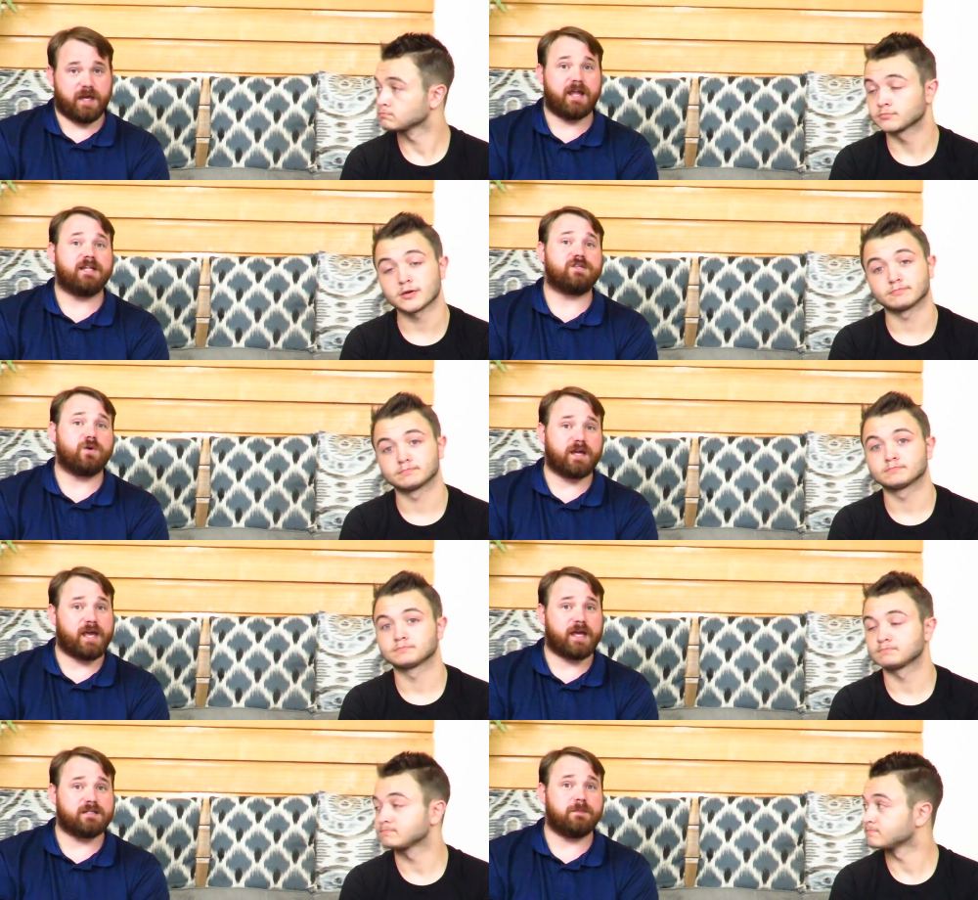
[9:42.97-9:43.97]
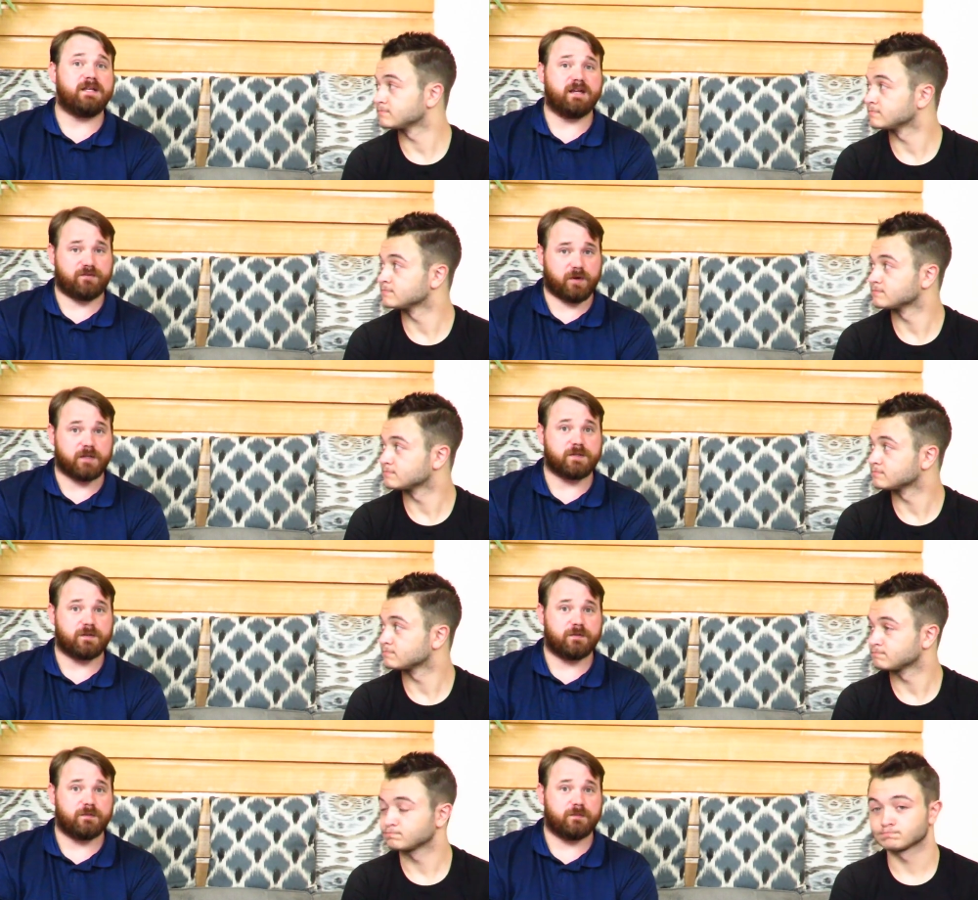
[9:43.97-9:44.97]
Speaker 1: And it's okay to be different.
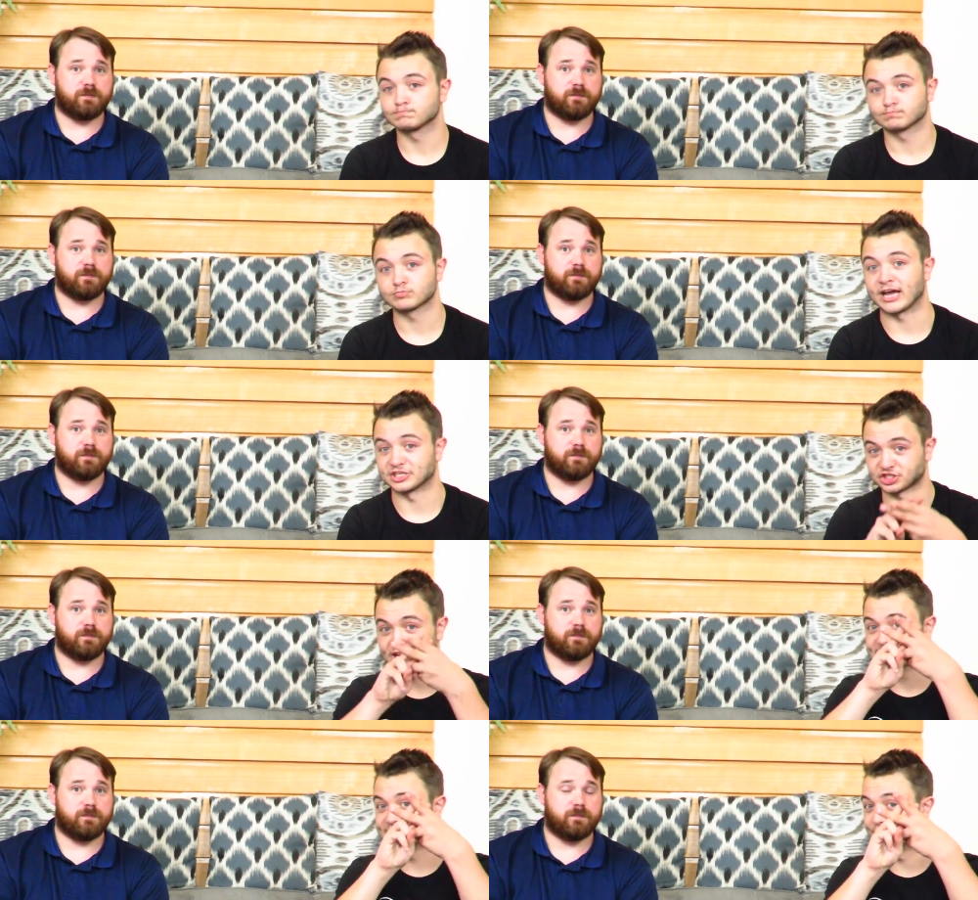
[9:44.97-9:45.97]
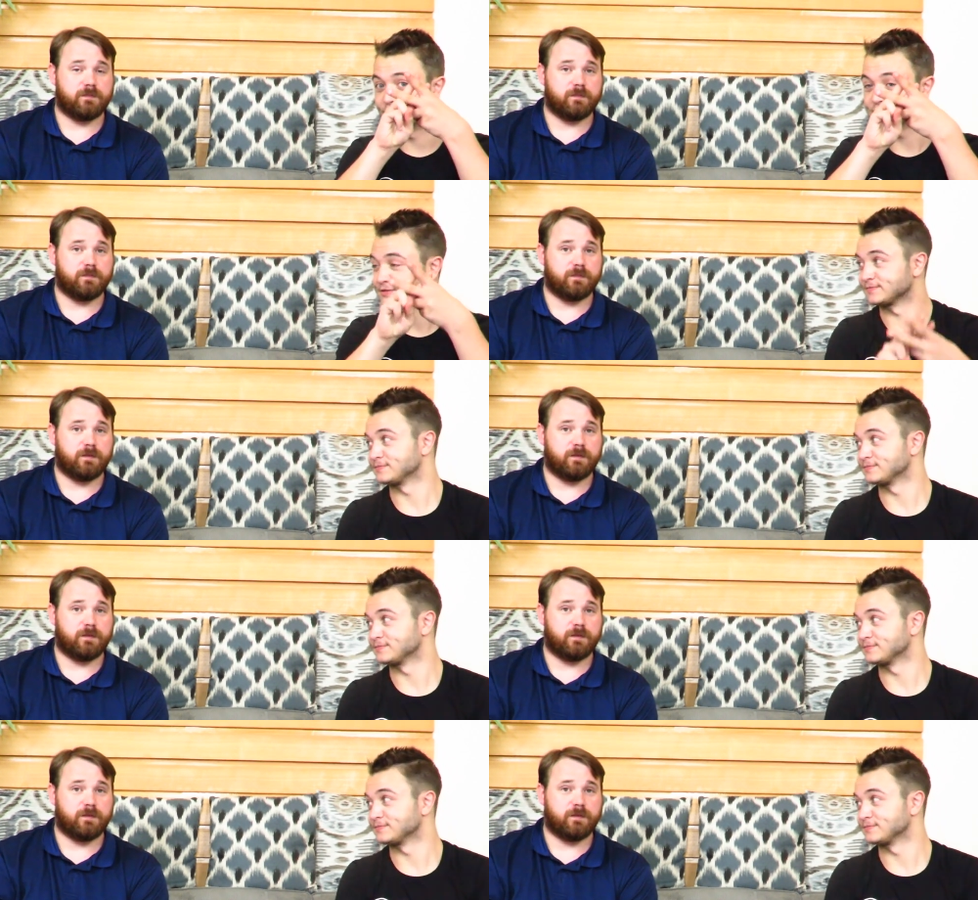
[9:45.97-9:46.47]
Hashtag different.